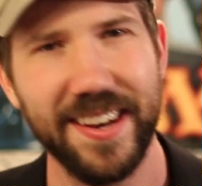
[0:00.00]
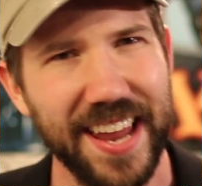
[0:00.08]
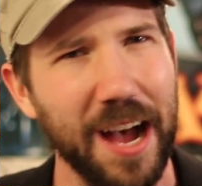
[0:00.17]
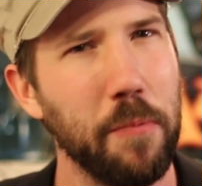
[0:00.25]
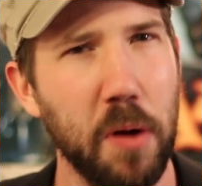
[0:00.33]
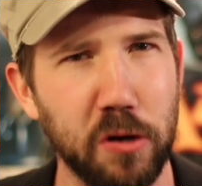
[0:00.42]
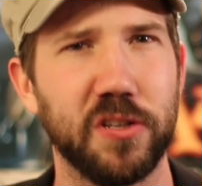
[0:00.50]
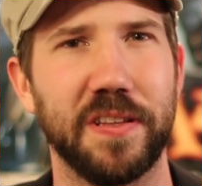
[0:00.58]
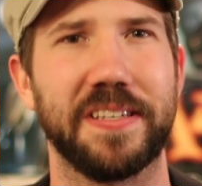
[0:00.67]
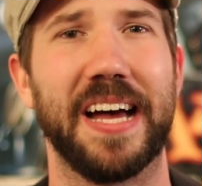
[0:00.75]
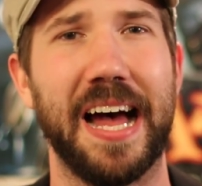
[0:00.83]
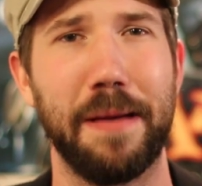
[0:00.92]
Now, most of the
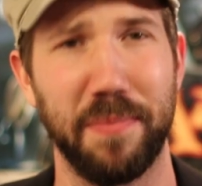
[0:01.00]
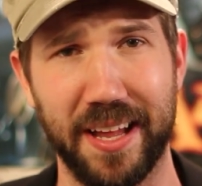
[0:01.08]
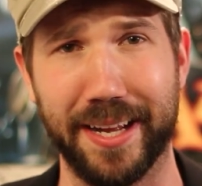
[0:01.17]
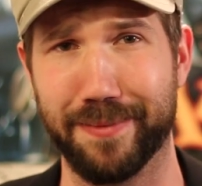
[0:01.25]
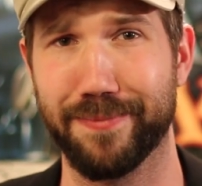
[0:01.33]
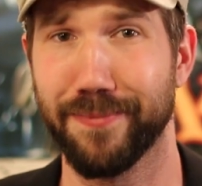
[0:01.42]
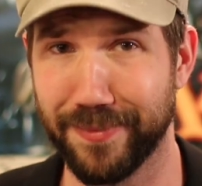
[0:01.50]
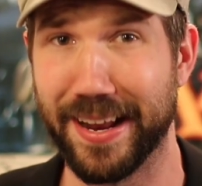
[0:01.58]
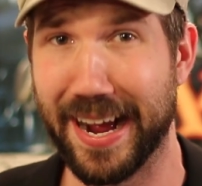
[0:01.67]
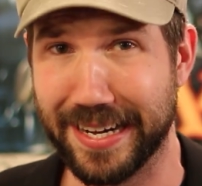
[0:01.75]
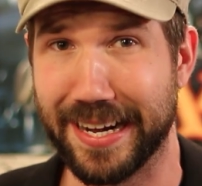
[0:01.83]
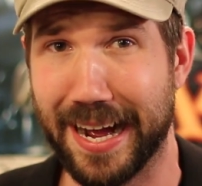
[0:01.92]
time, like
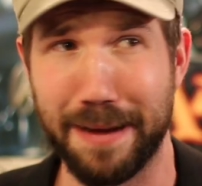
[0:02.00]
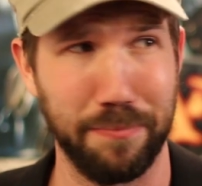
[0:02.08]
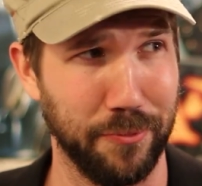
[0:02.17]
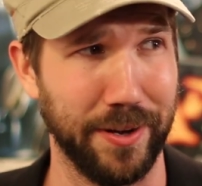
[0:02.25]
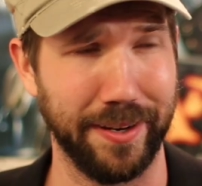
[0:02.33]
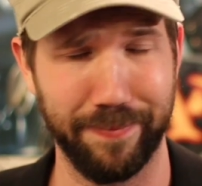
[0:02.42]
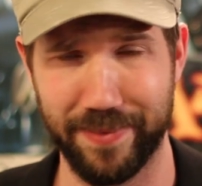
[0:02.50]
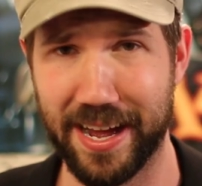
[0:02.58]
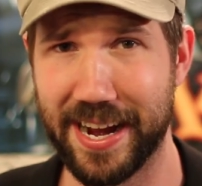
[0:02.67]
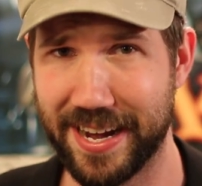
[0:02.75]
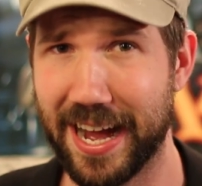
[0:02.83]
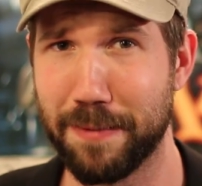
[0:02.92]

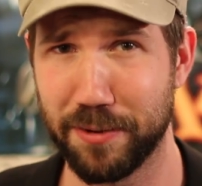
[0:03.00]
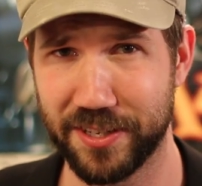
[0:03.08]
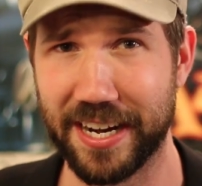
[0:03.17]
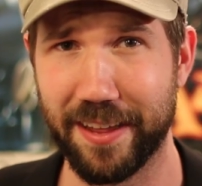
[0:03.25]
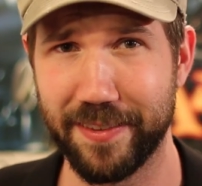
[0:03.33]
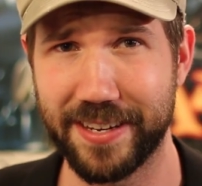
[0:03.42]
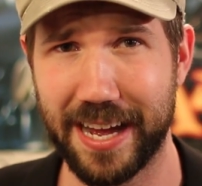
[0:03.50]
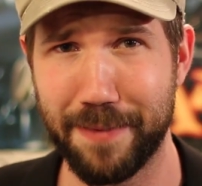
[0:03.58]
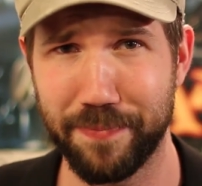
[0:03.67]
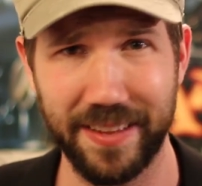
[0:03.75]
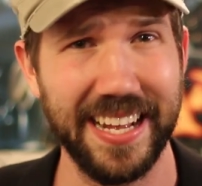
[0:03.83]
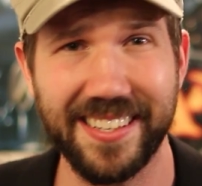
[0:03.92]
99.99% of the
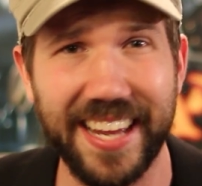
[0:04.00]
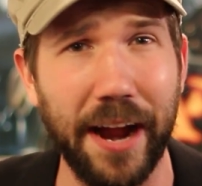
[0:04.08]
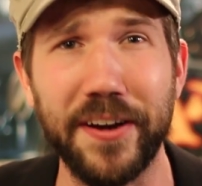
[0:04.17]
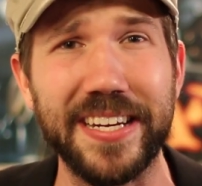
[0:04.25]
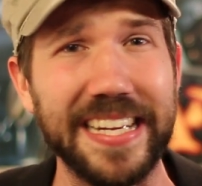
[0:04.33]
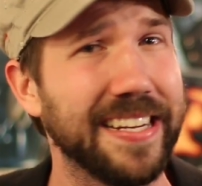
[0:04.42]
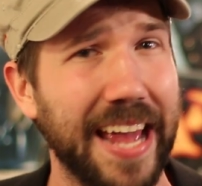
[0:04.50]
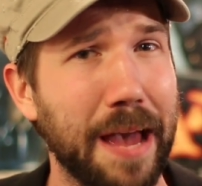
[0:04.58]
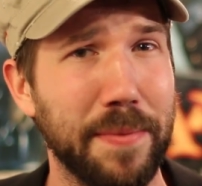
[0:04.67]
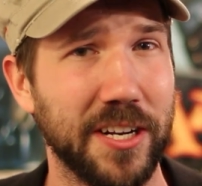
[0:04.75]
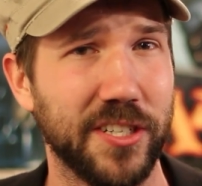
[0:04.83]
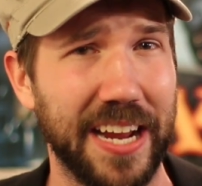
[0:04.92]
time, it's guaranteed
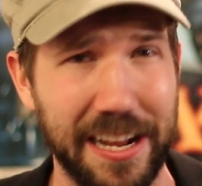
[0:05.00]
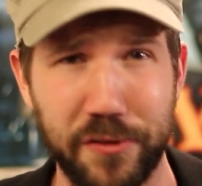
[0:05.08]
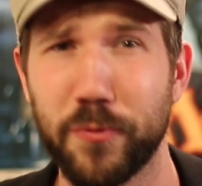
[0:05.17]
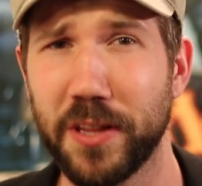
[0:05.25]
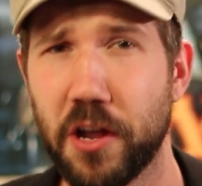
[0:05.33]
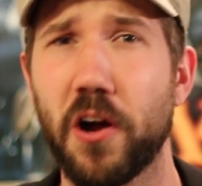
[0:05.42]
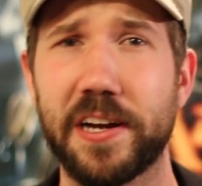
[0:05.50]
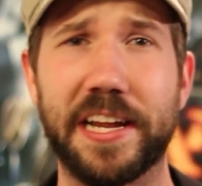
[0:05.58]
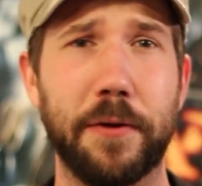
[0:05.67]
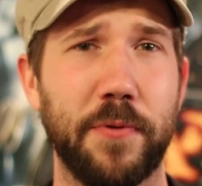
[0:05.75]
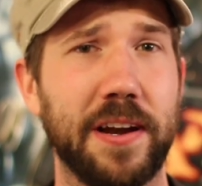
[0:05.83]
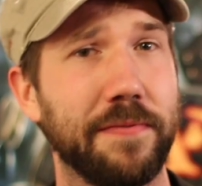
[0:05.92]
damage, and it's really hard to
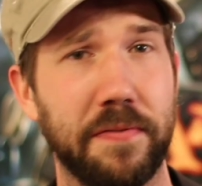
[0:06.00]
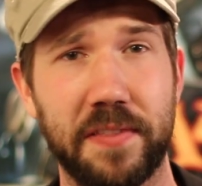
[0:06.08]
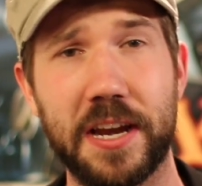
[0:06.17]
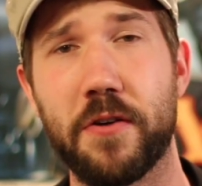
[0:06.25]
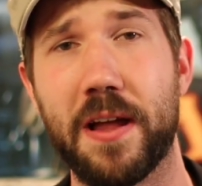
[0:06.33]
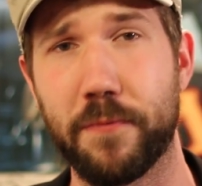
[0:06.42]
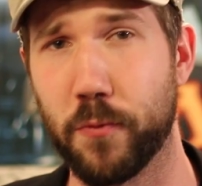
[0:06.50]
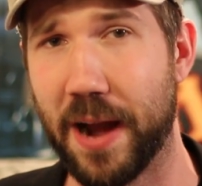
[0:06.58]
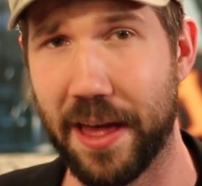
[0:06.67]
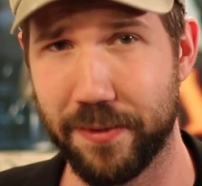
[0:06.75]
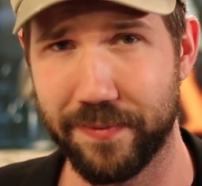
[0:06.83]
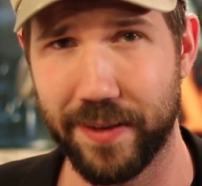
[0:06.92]
get rid of if they don't have a
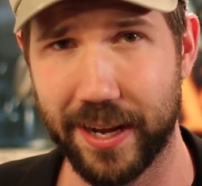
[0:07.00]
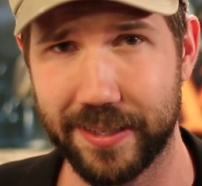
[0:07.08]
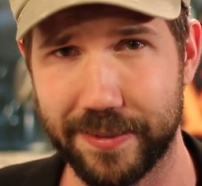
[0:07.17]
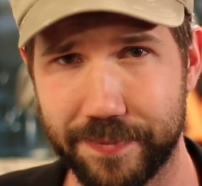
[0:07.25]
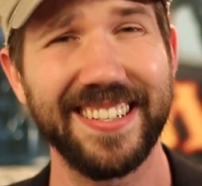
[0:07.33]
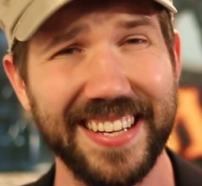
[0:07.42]
Wrath effect.